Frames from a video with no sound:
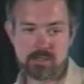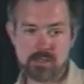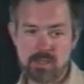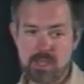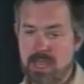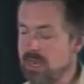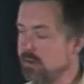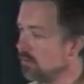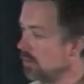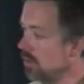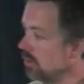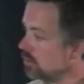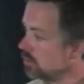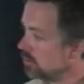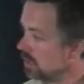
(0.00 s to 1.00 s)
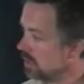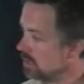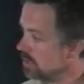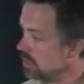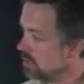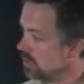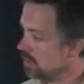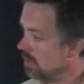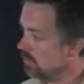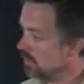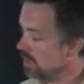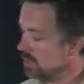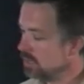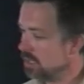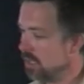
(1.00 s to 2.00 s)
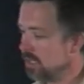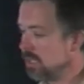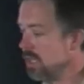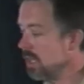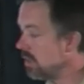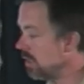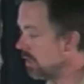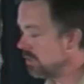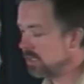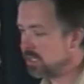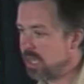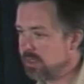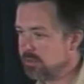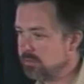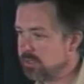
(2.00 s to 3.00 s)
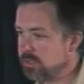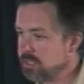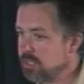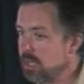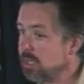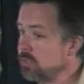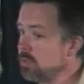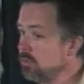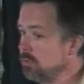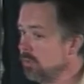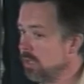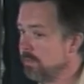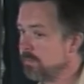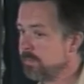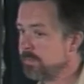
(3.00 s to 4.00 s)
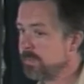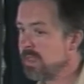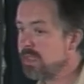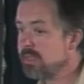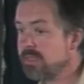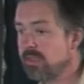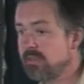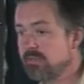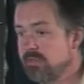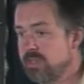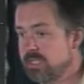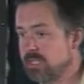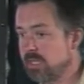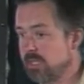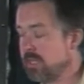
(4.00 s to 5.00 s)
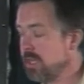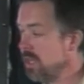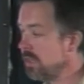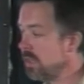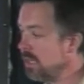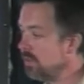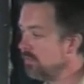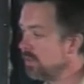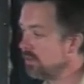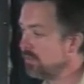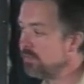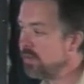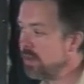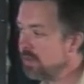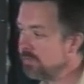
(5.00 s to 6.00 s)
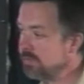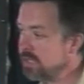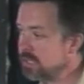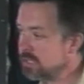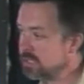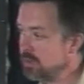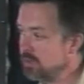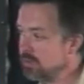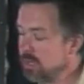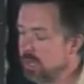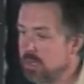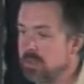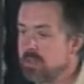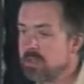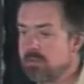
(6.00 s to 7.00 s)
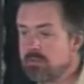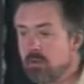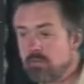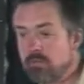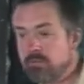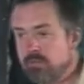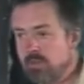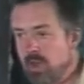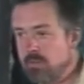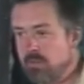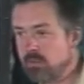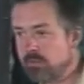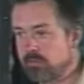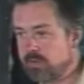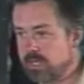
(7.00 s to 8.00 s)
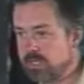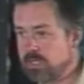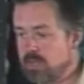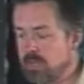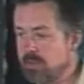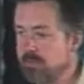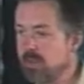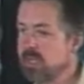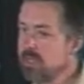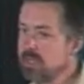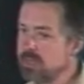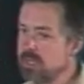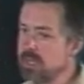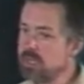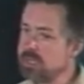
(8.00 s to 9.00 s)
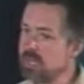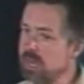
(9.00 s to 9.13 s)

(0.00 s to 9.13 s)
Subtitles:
the agriculturalists over this side, the hunter-gatherers are taller, they're fitter, they're living 5 years longer, they've got far more free time. The early